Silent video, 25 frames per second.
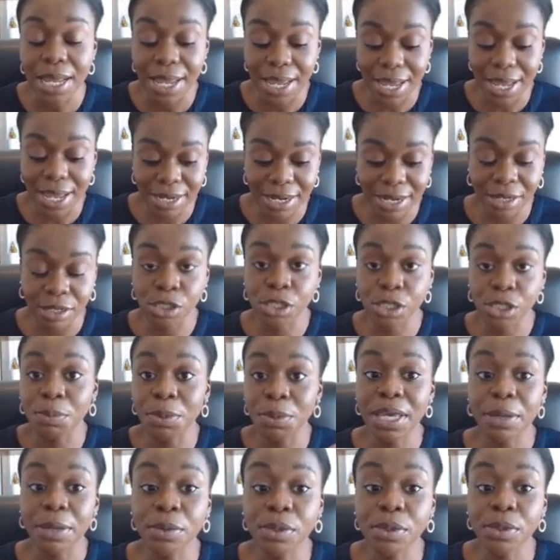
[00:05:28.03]
And to
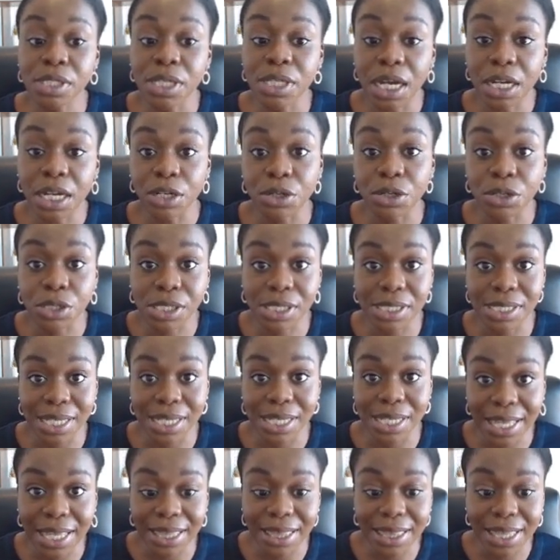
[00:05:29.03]
be able to
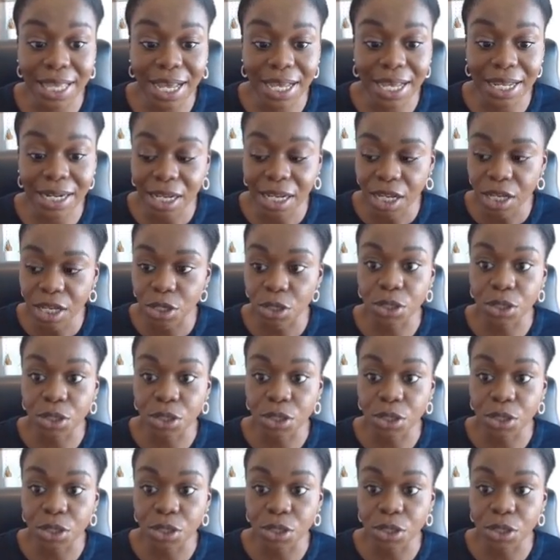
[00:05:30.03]
understand that,